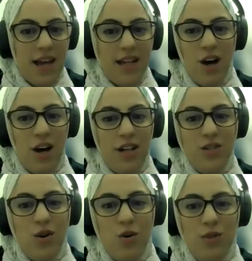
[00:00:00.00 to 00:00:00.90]
yeah, it's on
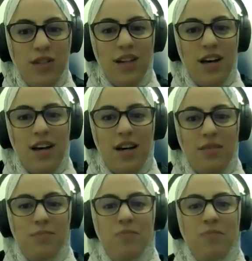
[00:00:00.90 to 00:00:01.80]
its own.
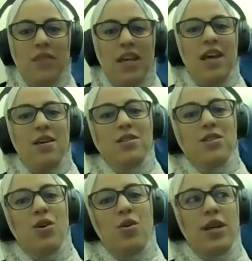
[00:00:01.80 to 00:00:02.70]

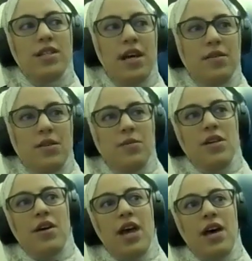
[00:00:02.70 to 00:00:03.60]
So tetanus,
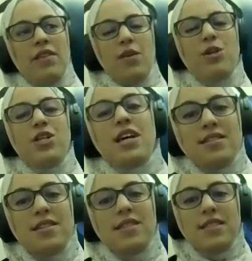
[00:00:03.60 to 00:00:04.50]
diphtheria, and then
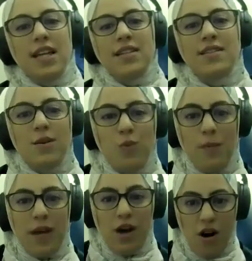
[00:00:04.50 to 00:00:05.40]
pertussis. That's the
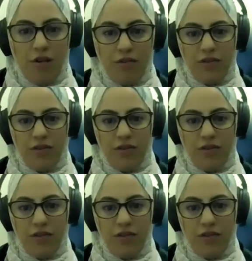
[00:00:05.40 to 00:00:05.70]
whooping cough